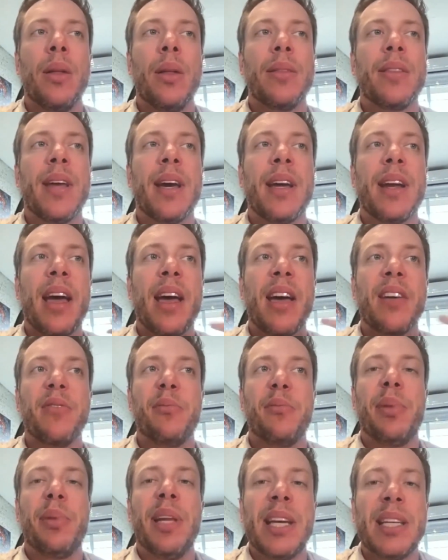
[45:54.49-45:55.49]
that I
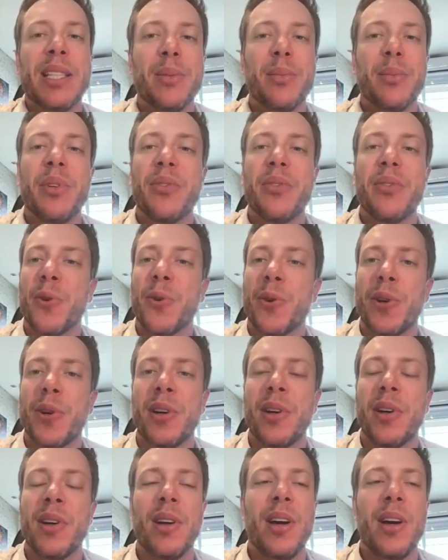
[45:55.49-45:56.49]
have planned
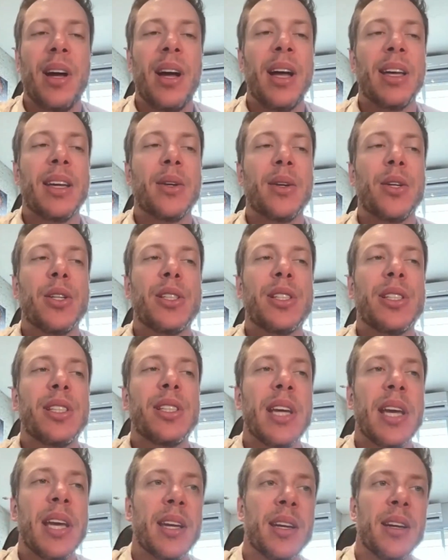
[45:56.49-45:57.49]
before, I could
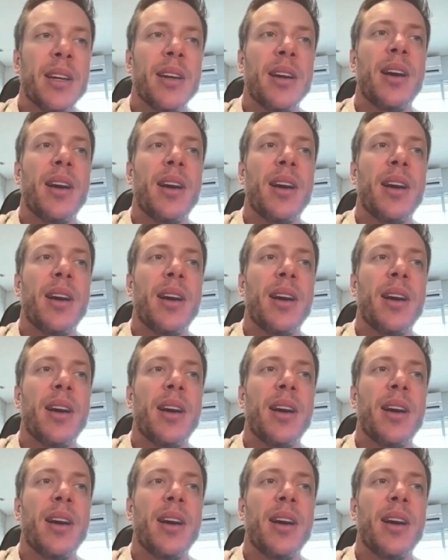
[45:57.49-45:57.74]
take